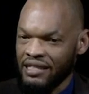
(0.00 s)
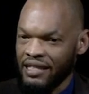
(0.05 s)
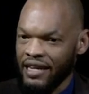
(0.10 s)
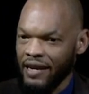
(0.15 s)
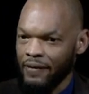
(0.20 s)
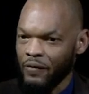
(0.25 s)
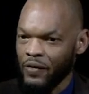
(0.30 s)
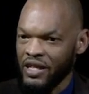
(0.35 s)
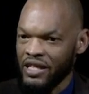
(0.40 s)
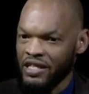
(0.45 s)

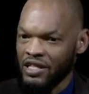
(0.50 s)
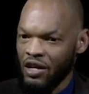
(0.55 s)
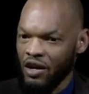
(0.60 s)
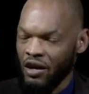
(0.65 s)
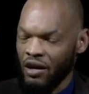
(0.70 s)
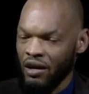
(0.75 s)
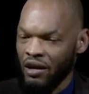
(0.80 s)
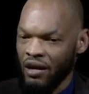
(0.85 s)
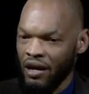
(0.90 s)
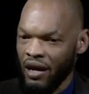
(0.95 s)
time we
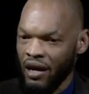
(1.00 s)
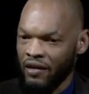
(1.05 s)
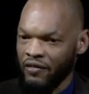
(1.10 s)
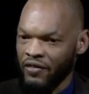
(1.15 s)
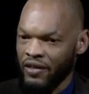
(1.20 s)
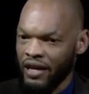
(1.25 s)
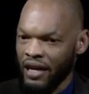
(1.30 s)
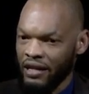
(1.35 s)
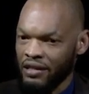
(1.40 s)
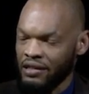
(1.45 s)
saw a
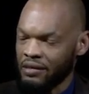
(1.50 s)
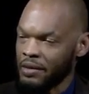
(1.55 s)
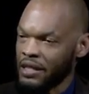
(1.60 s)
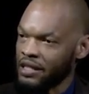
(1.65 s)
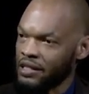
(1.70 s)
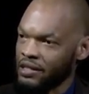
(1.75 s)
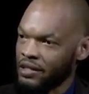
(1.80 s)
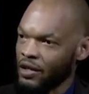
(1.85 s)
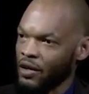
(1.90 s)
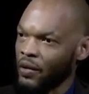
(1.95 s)
finance
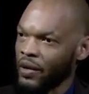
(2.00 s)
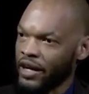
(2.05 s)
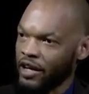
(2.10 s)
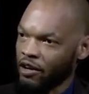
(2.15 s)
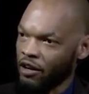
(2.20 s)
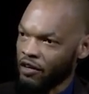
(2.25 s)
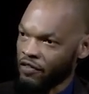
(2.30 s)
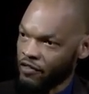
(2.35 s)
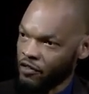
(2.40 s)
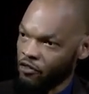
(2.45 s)
minister going
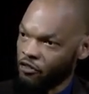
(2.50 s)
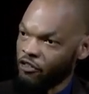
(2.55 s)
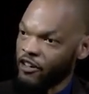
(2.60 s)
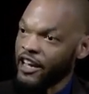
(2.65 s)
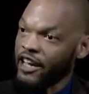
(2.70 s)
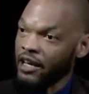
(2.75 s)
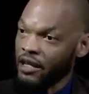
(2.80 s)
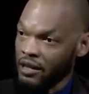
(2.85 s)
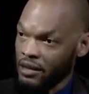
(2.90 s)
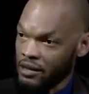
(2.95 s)
off the
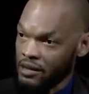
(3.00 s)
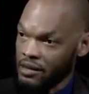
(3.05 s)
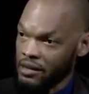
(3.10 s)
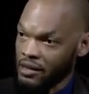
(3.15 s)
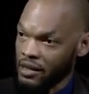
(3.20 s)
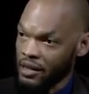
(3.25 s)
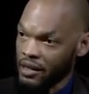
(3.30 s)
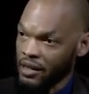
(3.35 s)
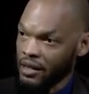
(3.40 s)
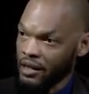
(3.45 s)
rails
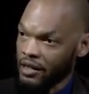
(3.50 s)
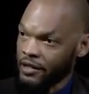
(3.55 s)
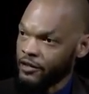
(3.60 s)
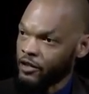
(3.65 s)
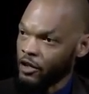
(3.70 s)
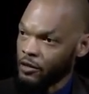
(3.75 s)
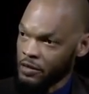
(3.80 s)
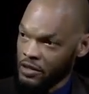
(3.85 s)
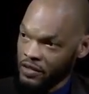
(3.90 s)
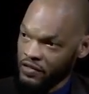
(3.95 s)
in
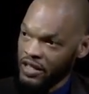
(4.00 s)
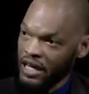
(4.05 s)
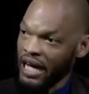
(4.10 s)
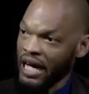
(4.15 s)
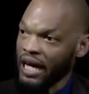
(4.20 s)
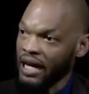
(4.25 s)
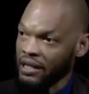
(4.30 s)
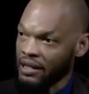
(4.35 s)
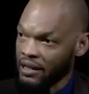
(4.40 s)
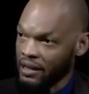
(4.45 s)
terms of the
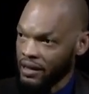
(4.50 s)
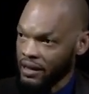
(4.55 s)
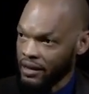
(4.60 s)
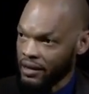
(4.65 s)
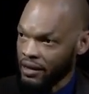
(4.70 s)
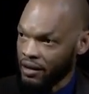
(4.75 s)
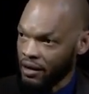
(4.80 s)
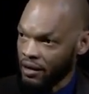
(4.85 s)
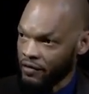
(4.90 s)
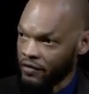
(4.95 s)

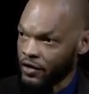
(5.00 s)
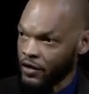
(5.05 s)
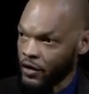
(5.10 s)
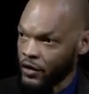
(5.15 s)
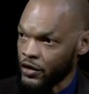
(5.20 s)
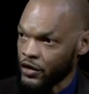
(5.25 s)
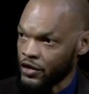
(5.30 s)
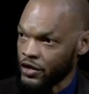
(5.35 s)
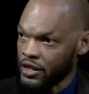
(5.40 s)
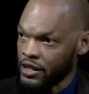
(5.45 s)
handling of the
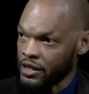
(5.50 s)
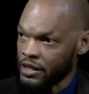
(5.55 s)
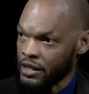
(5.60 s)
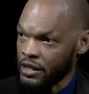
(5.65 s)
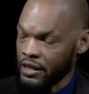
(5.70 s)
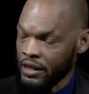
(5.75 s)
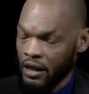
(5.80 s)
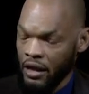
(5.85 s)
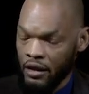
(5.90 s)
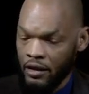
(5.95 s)
country's
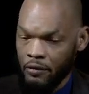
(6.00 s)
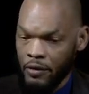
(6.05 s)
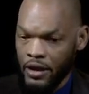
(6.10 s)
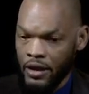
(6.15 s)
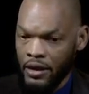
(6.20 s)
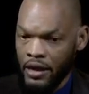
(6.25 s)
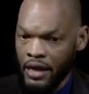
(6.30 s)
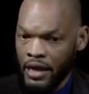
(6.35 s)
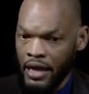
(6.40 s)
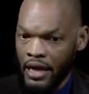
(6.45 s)
economy.